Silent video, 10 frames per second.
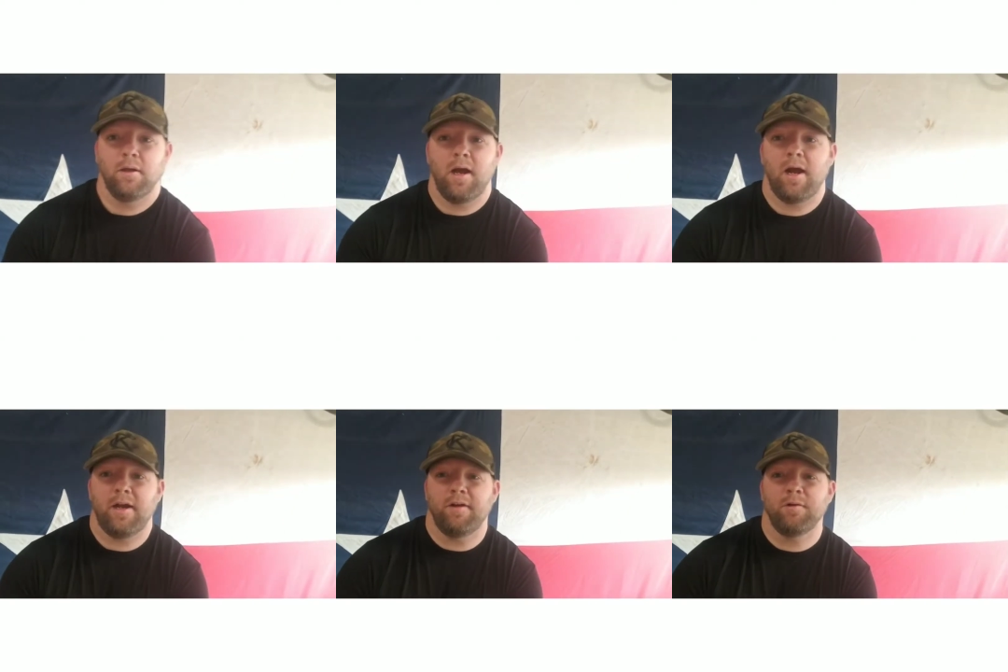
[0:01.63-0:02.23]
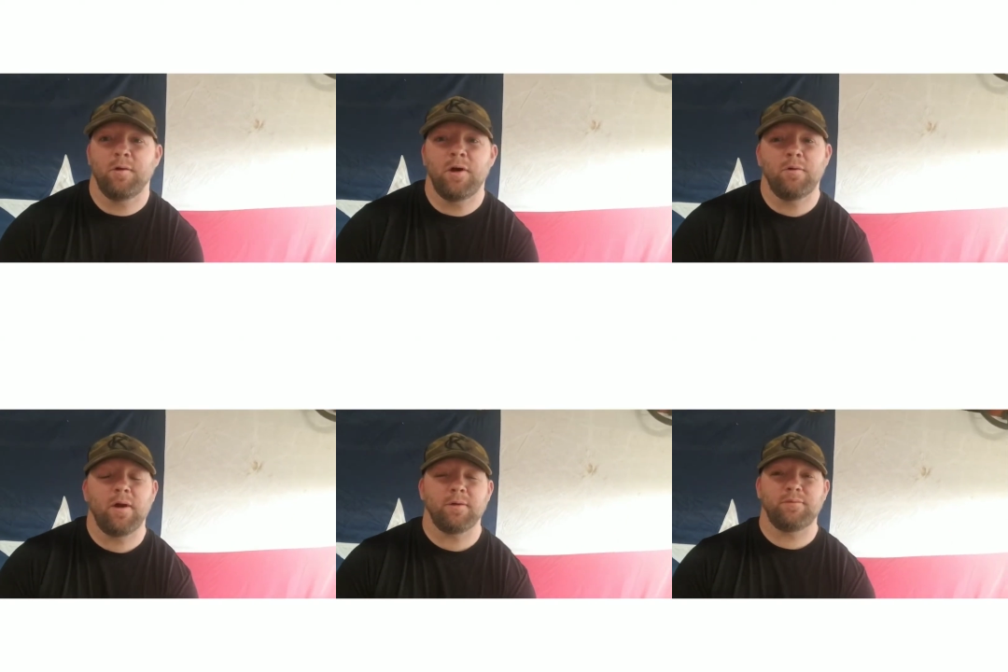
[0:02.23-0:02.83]
All right, everyone,
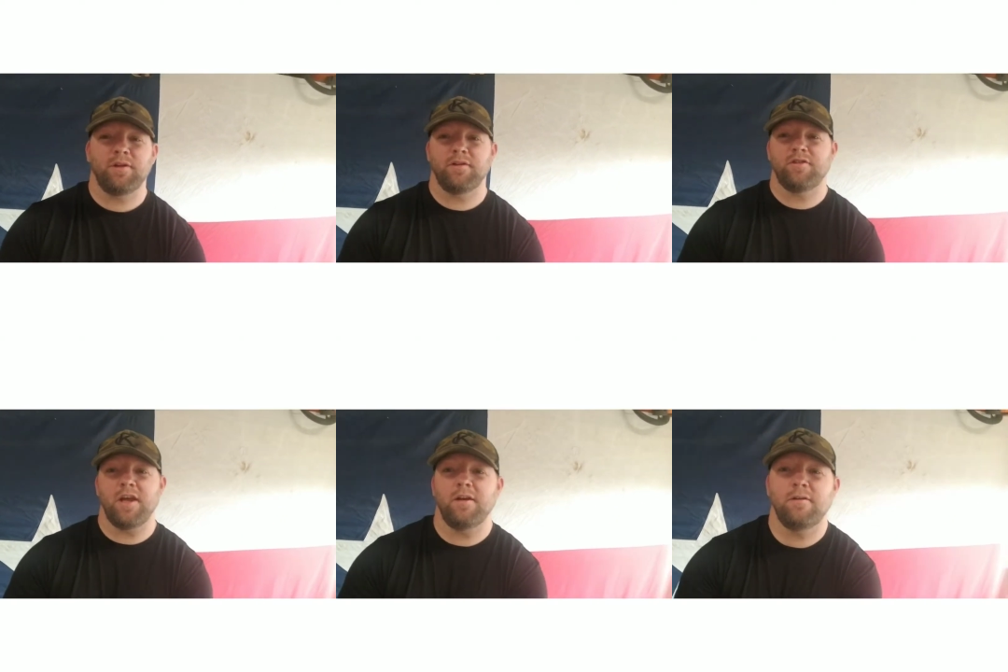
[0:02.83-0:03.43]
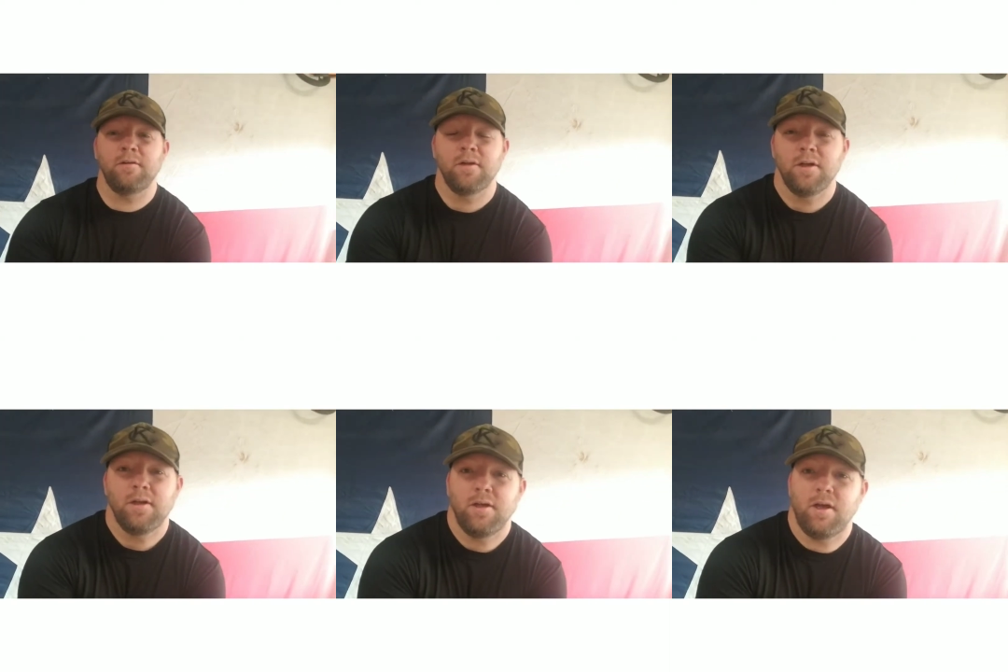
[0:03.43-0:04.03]
welcome to the channel.
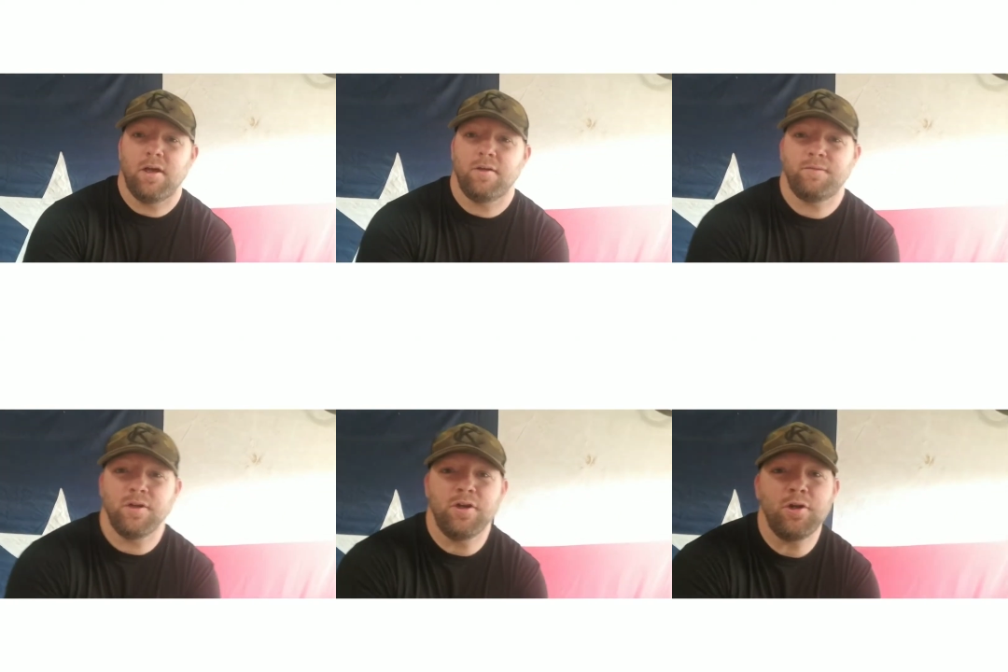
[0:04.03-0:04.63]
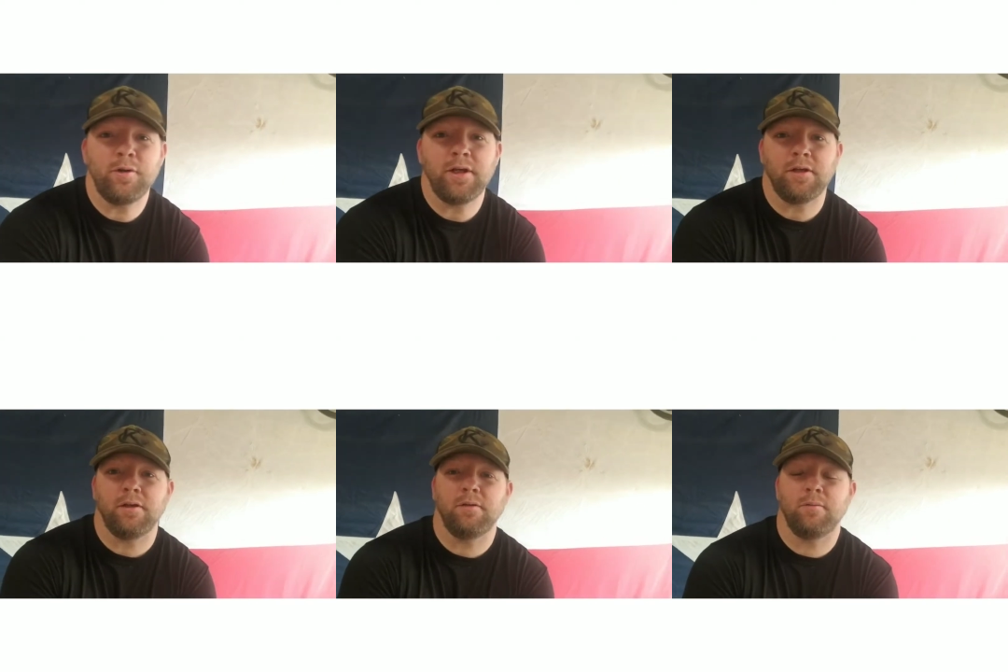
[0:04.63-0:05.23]
Uh, if you're new
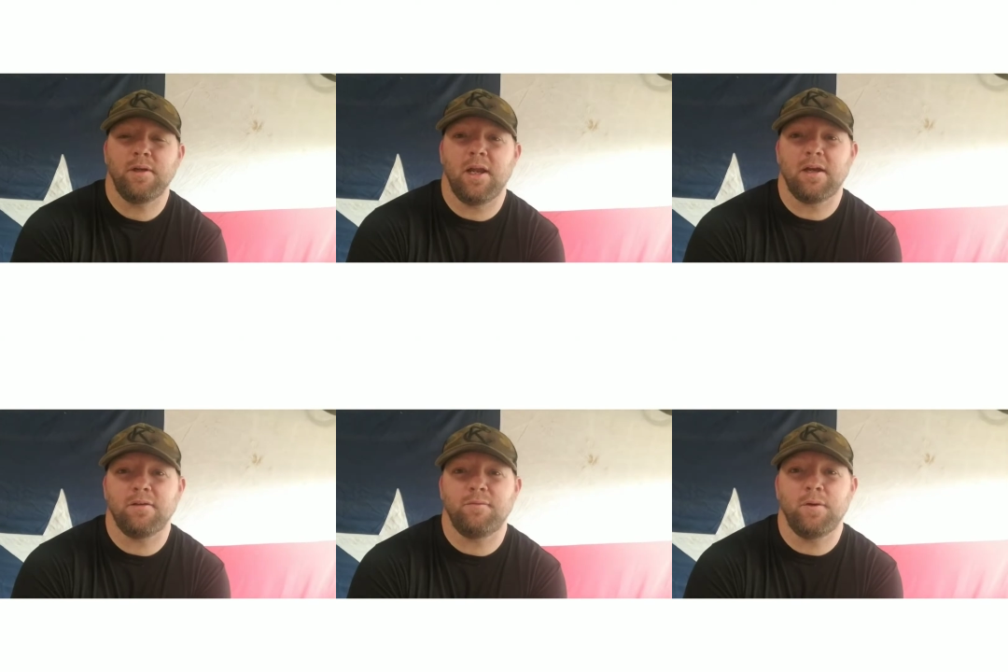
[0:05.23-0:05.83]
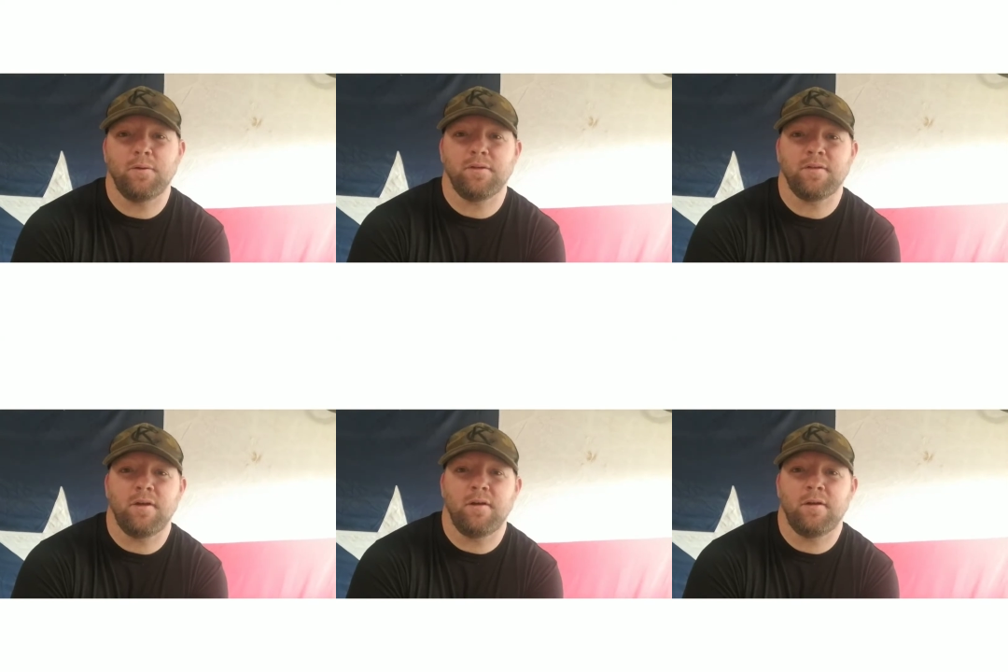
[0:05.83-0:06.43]
here, we like to focus
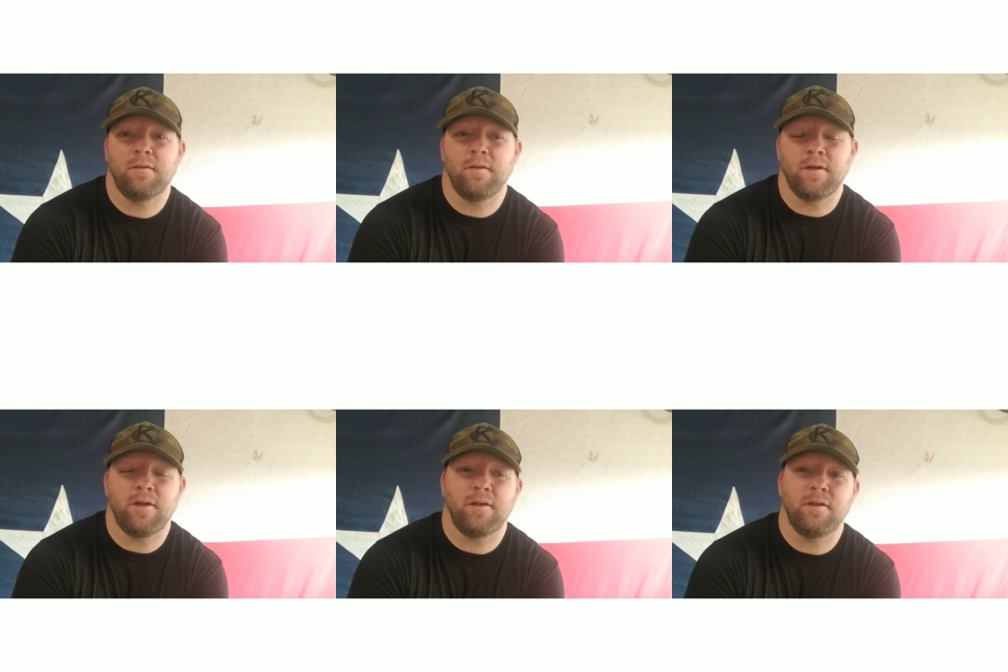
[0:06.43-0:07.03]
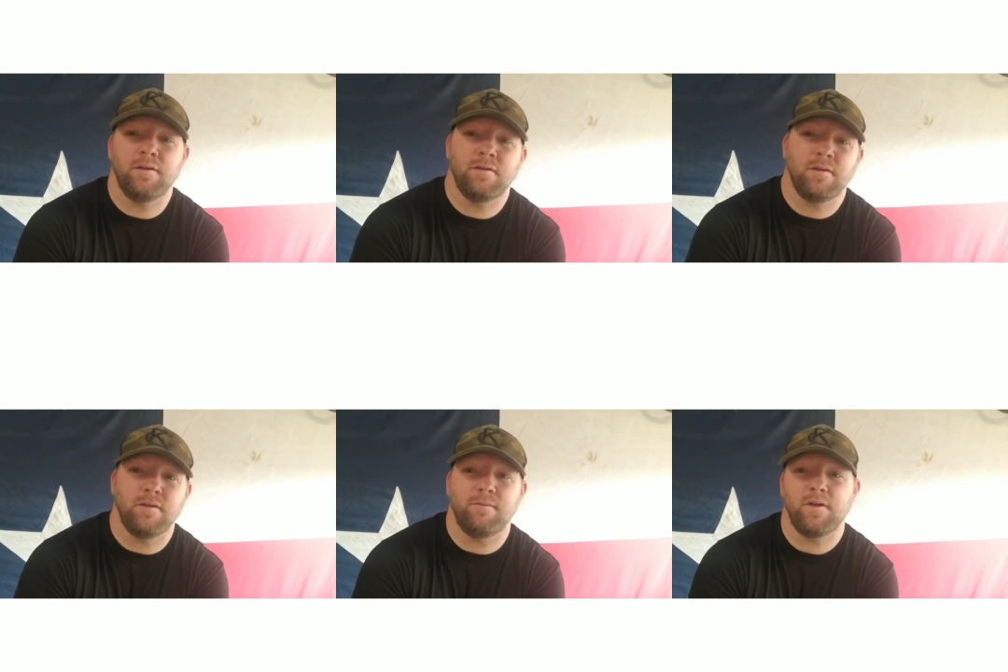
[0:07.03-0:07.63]
on the hunting
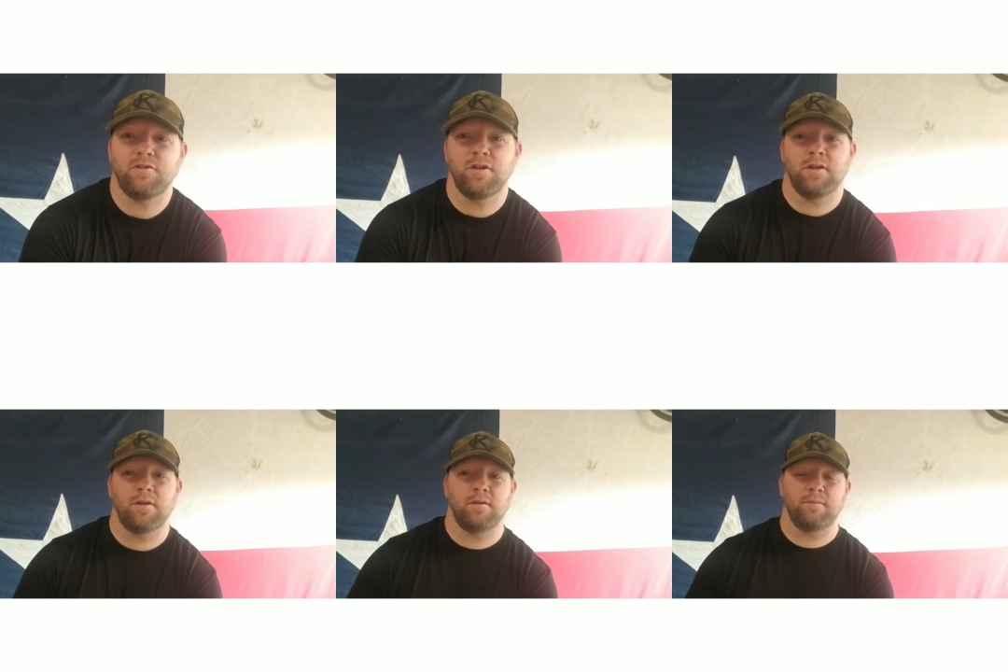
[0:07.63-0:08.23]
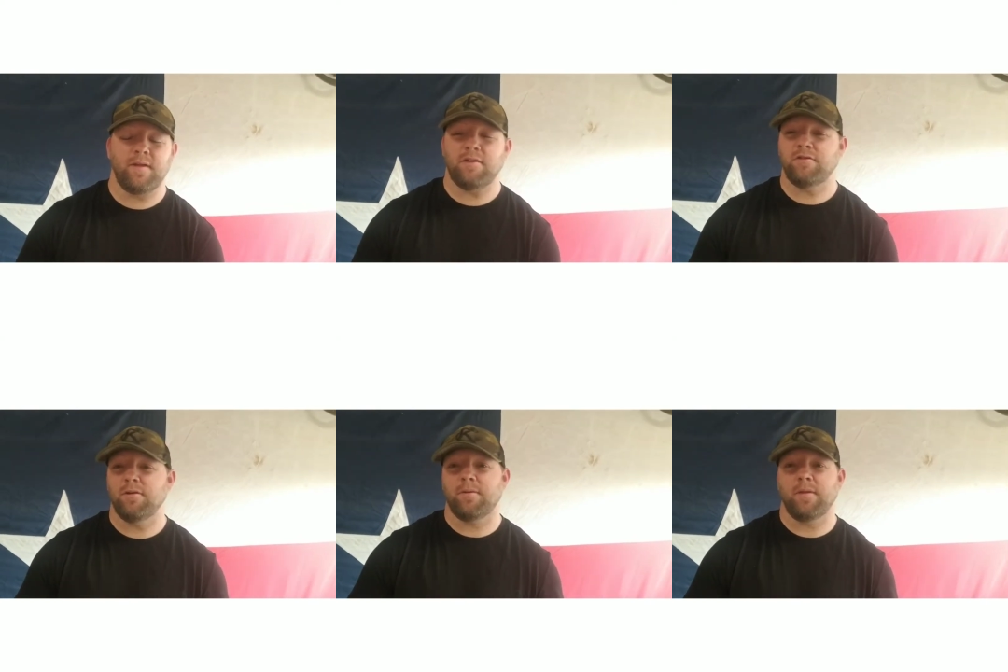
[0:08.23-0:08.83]
and the fishing, if
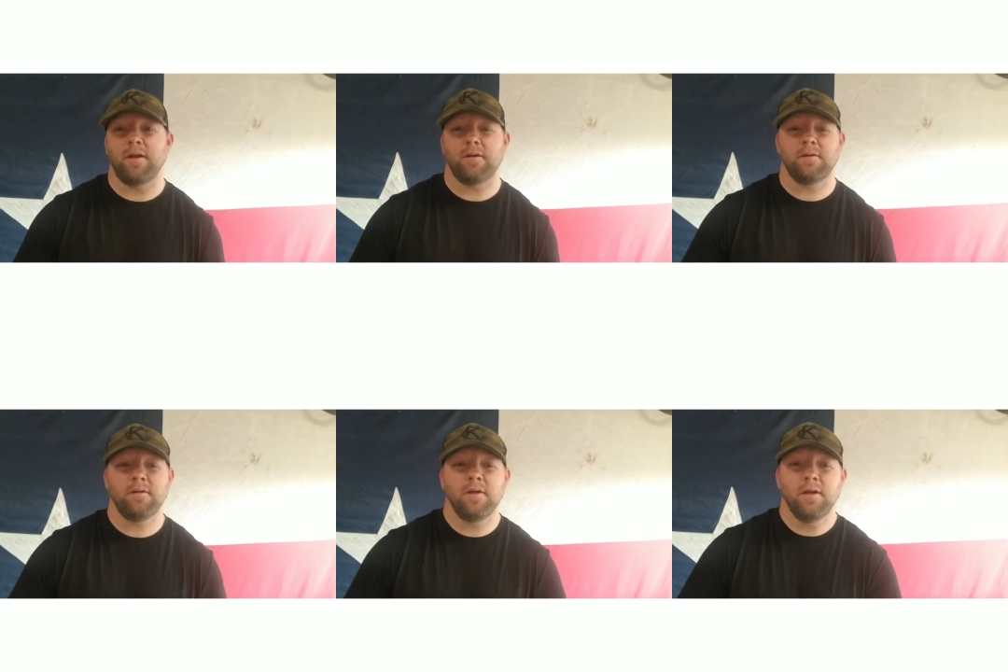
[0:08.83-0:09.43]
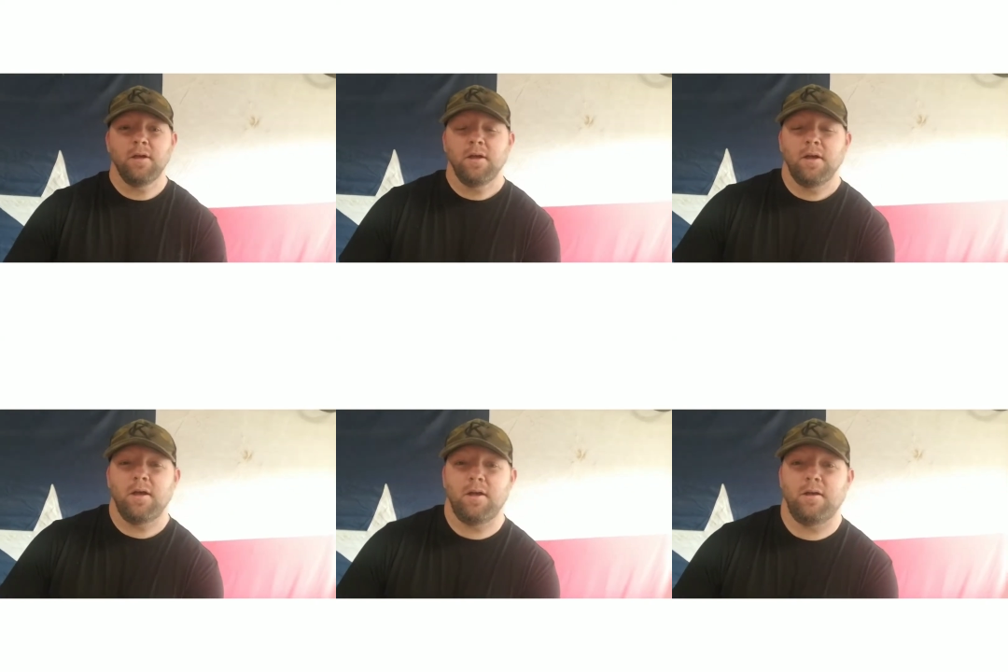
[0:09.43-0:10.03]
that's your thing.
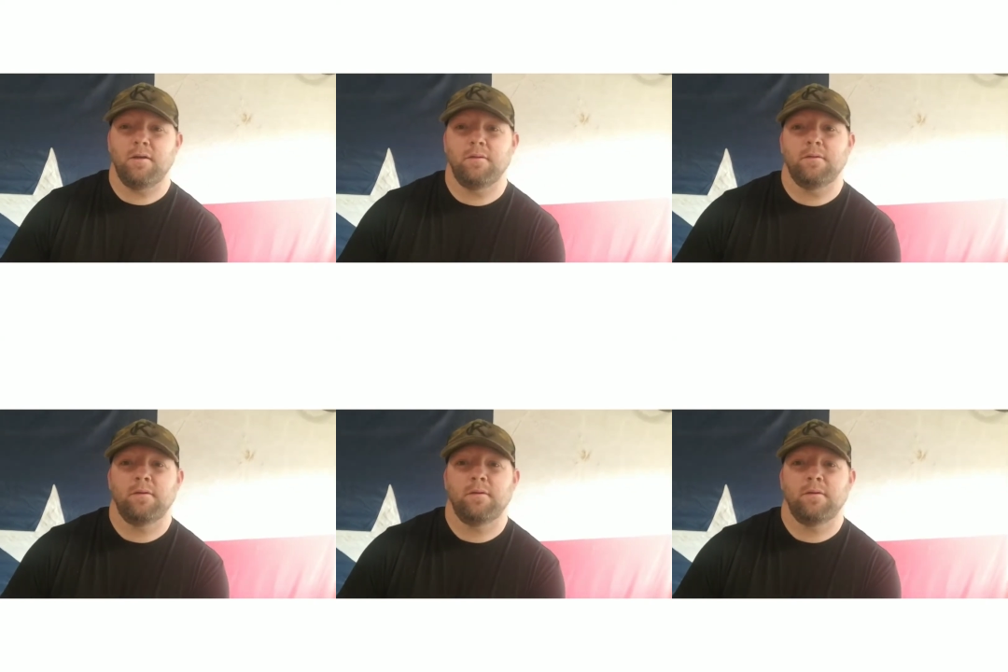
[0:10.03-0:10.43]
Uh,